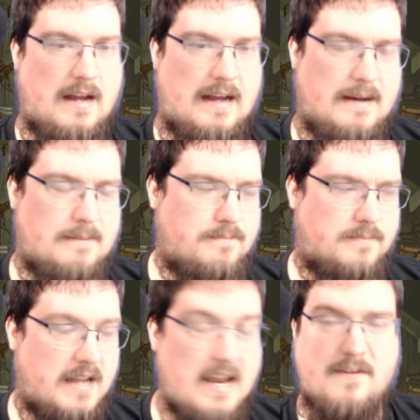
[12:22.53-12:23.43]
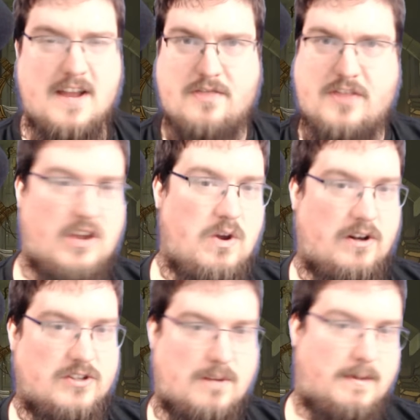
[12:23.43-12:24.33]
In any event, thank you
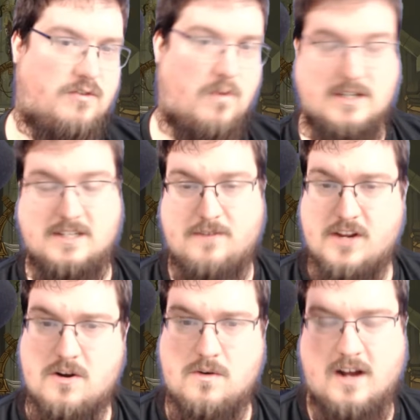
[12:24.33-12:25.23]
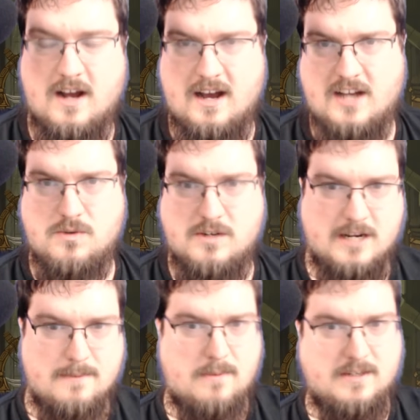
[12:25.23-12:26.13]
all so much for watching the video. I do want to
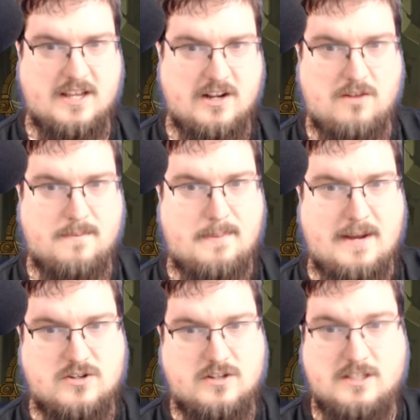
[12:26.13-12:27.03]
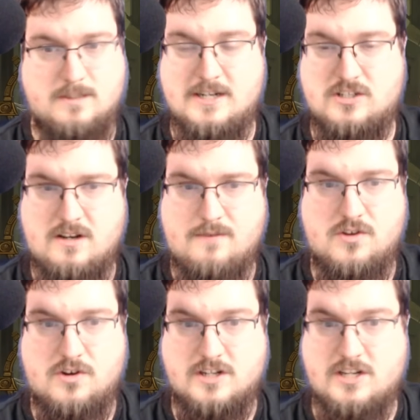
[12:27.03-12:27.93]
take a moment to thank all of my patrons, especially
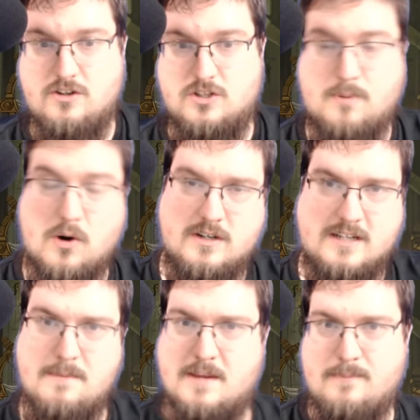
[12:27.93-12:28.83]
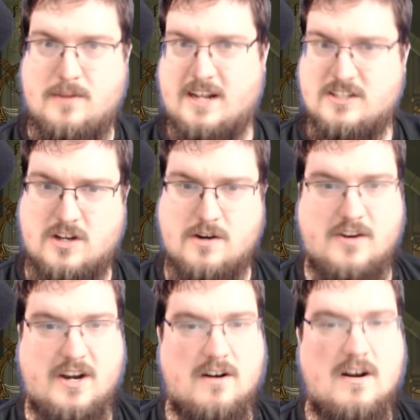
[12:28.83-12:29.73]
for their continued support to help me keep the lights on
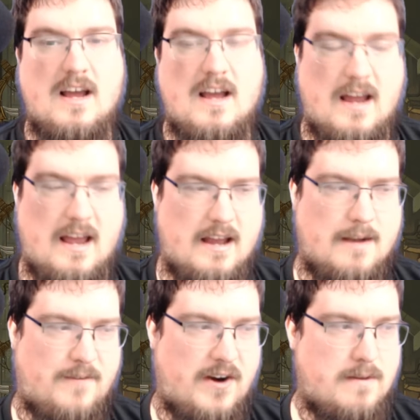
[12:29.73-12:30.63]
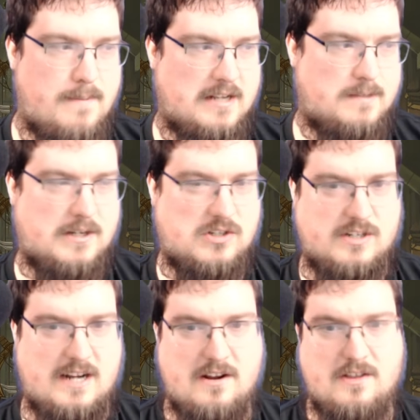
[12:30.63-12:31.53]
over here. And a very big special
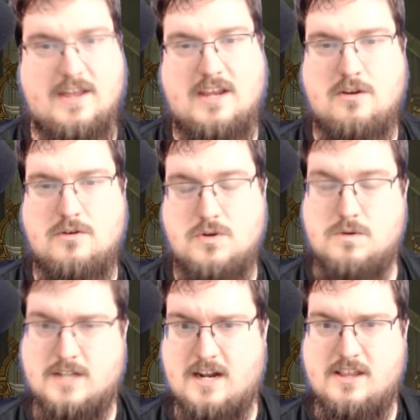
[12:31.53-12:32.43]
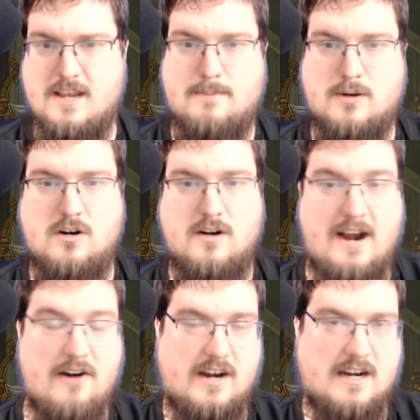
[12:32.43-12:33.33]
shout out and thank you to Sign of the Emperor,
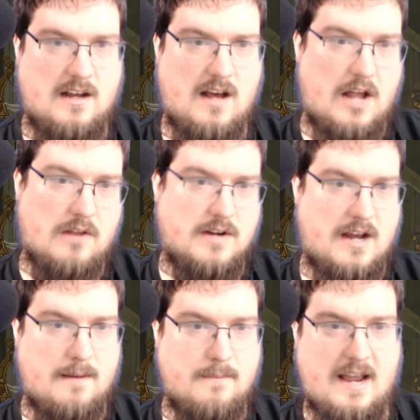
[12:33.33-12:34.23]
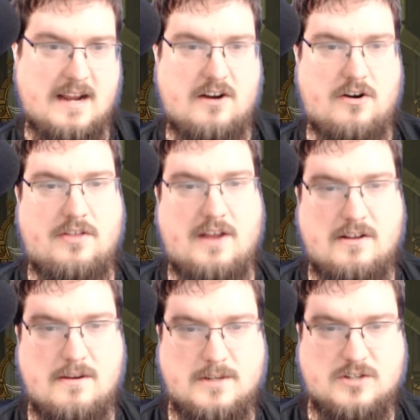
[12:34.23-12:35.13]
Eric, Hologam, Ekara
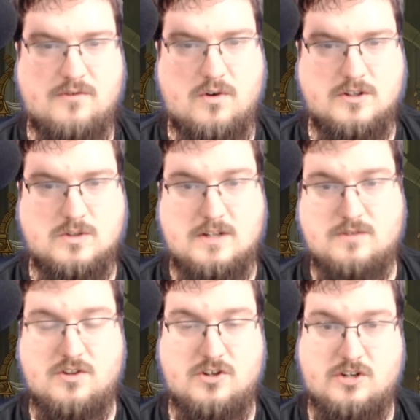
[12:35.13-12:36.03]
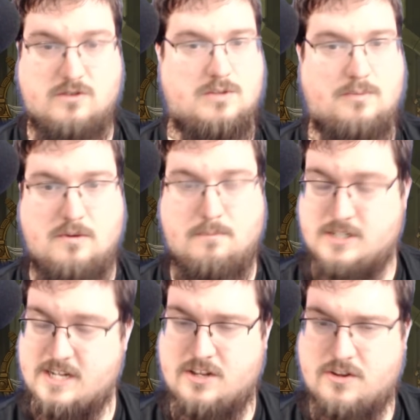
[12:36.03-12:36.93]
Thalium, Mr. Vorn, and Squats for their generous support in
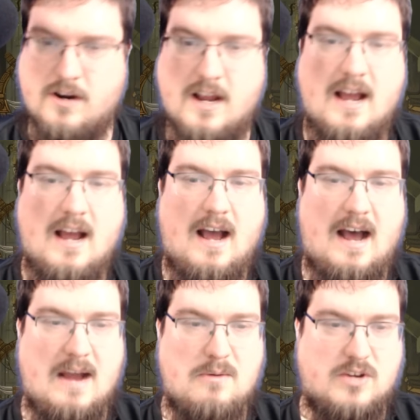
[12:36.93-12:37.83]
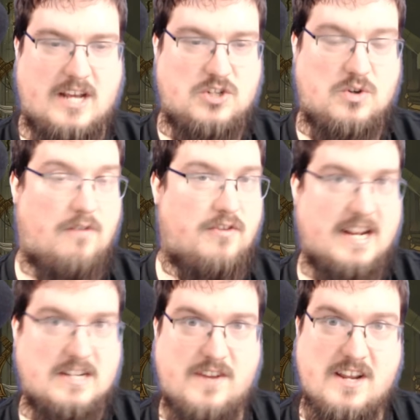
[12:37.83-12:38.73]
particular. I will catch you all for the
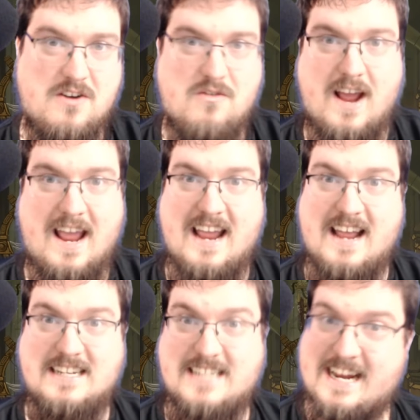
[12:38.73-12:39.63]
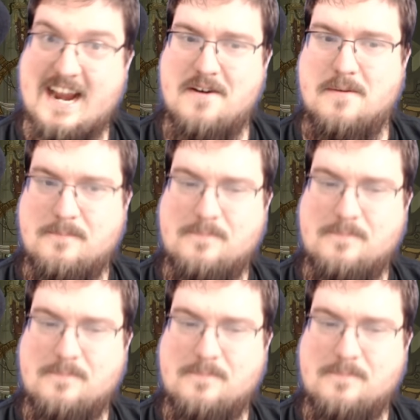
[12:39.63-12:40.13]
next video, and take care.